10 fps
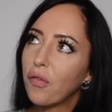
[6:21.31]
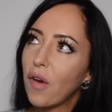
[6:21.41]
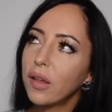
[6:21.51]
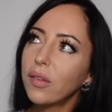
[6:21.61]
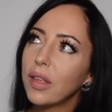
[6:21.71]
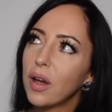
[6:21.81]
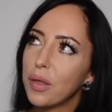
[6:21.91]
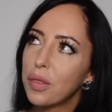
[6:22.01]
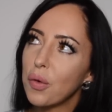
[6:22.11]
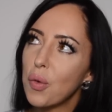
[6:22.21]
first thing I
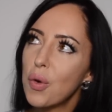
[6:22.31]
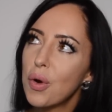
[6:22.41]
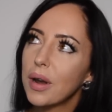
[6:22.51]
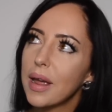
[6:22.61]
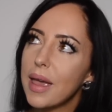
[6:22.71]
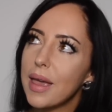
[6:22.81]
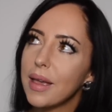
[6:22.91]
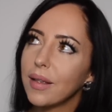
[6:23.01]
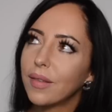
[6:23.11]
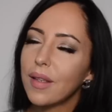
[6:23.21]
thought
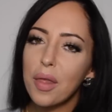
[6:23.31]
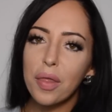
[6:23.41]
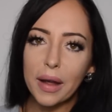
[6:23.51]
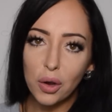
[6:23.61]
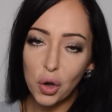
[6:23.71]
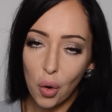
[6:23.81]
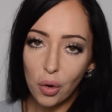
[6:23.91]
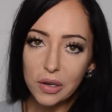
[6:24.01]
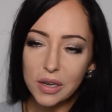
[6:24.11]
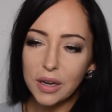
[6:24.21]
is thank God,